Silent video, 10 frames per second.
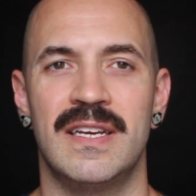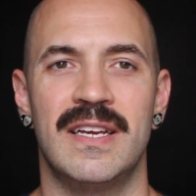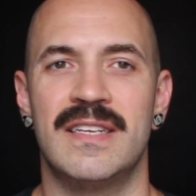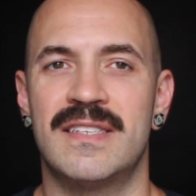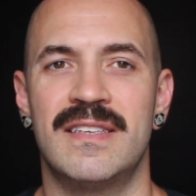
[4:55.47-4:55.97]

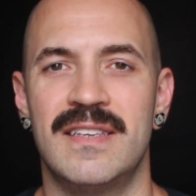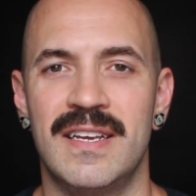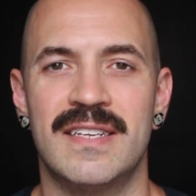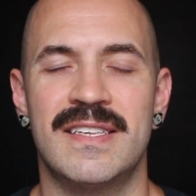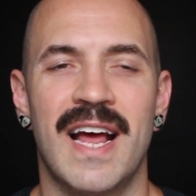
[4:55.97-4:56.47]

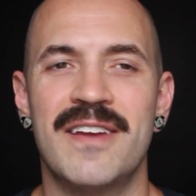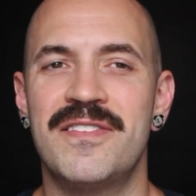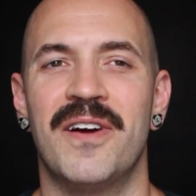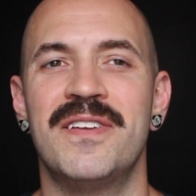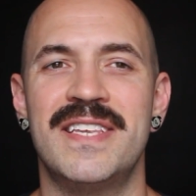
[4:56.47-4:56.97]
It's not a
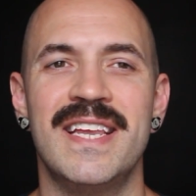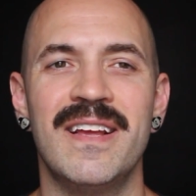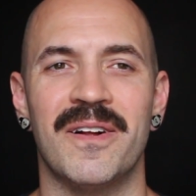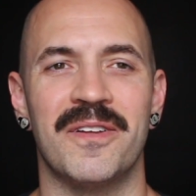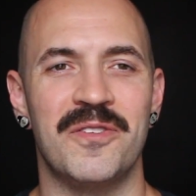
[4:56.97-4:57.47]
done
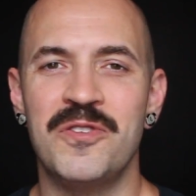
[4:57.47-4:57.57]
deal.